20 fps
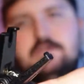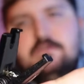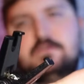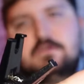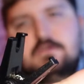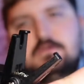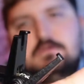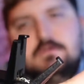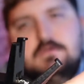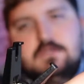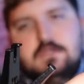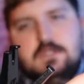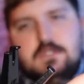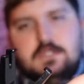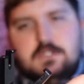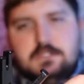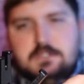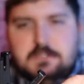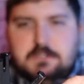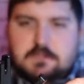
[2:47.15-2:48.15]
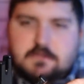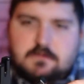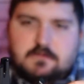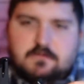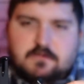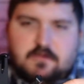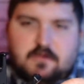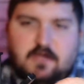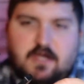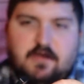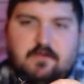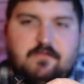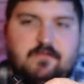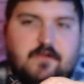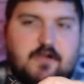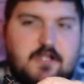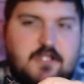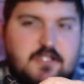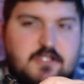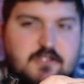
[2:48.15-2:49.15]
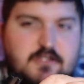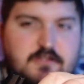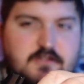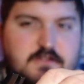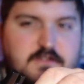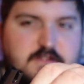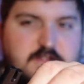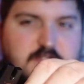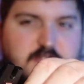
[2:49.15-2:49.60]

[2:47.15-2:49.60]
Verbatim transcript: so I don't know how far you could...